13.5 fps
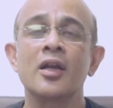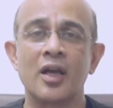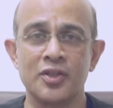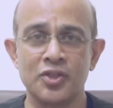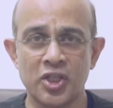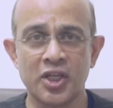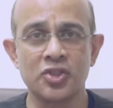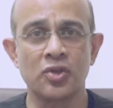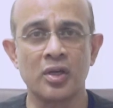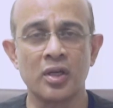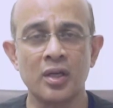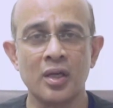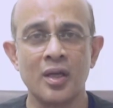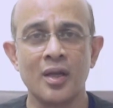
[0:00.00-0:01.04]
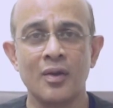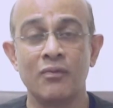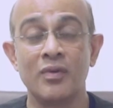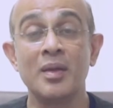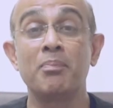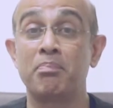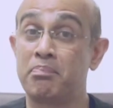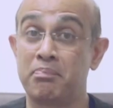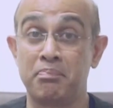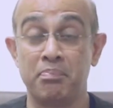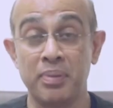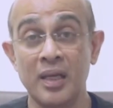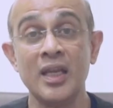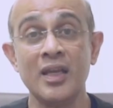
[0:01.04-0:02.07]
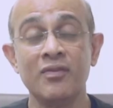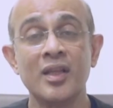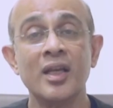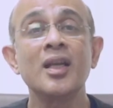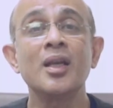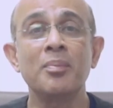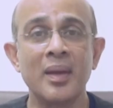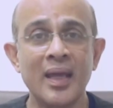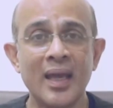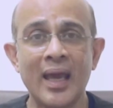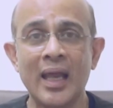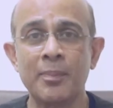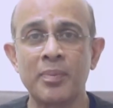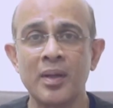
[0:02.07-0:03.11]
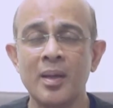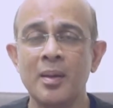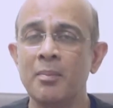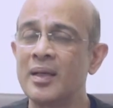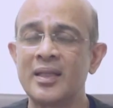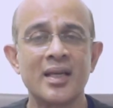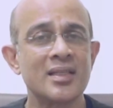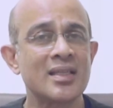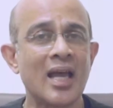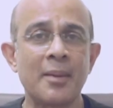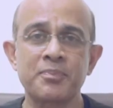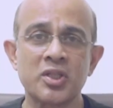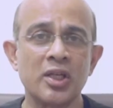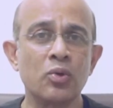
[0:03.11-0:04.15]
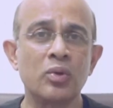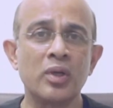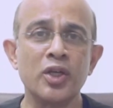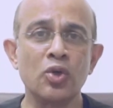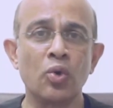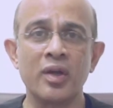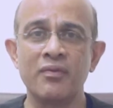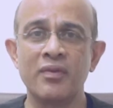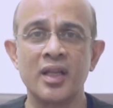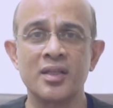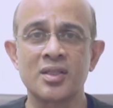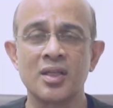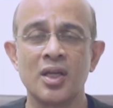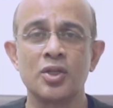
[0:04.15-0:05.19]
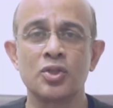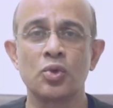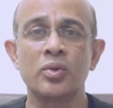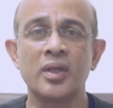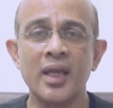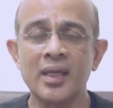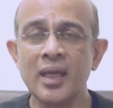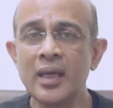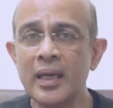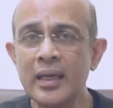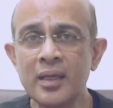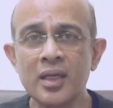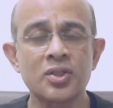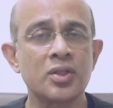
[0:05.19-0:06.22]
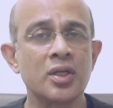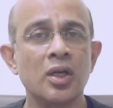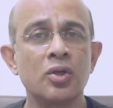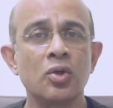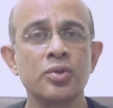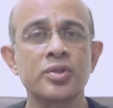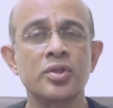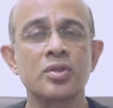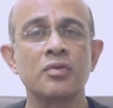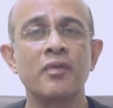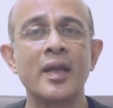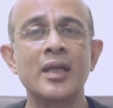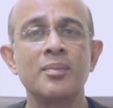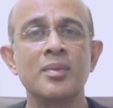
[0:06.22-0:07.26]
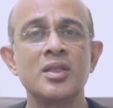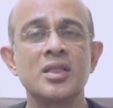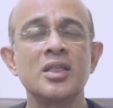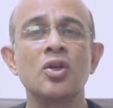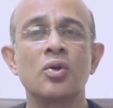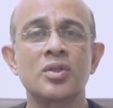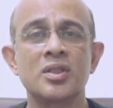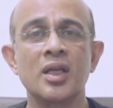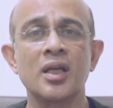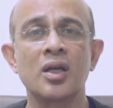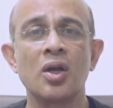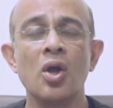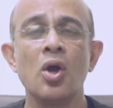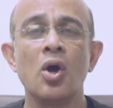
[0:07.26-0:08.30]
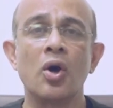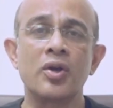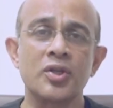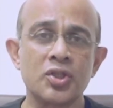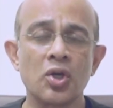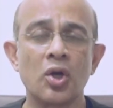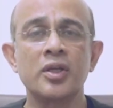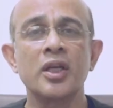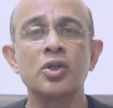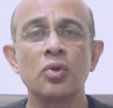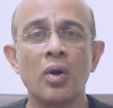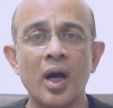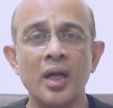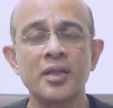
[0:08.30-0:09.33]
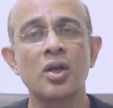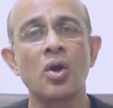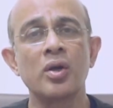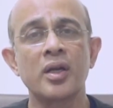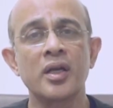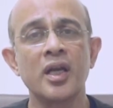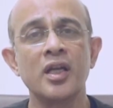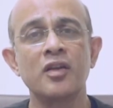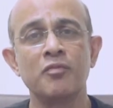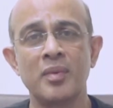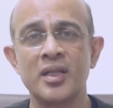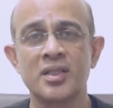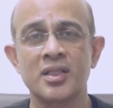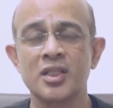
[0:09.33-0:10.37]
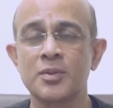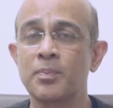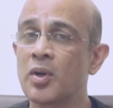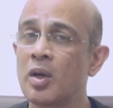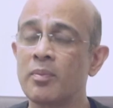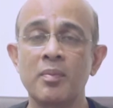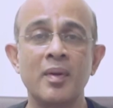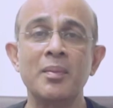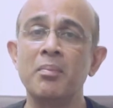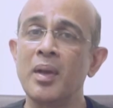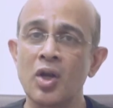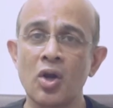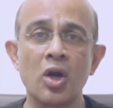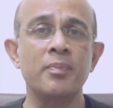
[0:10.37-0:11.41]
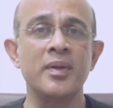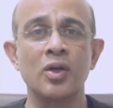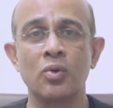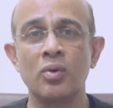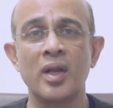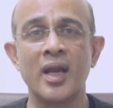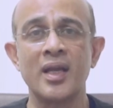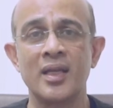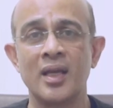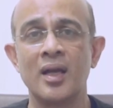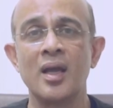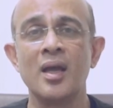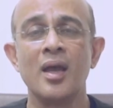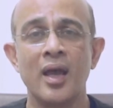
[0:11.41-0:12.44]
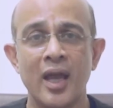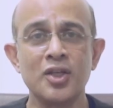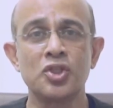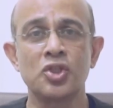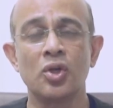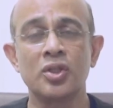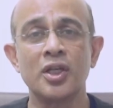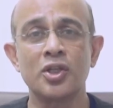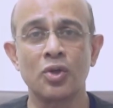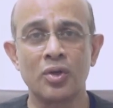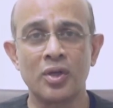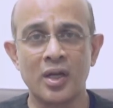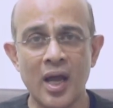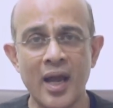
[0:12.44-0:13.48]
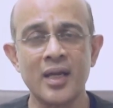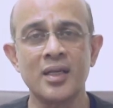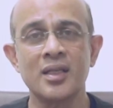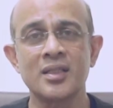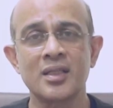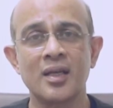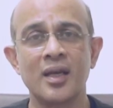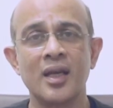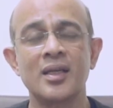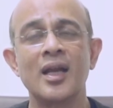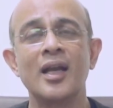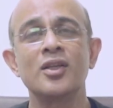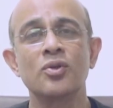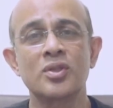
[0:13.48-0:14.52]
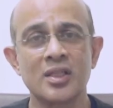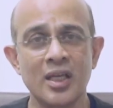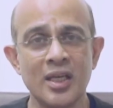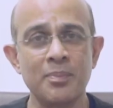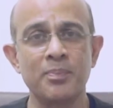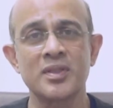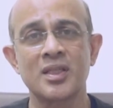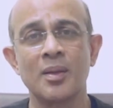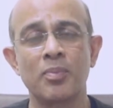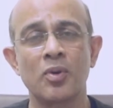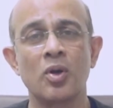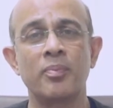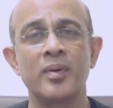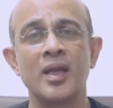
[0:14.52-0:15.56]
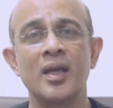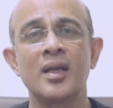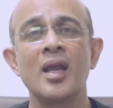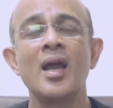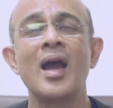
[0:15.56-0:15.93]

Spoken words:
conjectural. We believe that it may help, but there is absolutely no evidence. So taking industrial doses of vitamin C or zinc or resorting to other alternative medicines probably may not be a good idea. Ensure that your diet is correct and your sleep is appropriate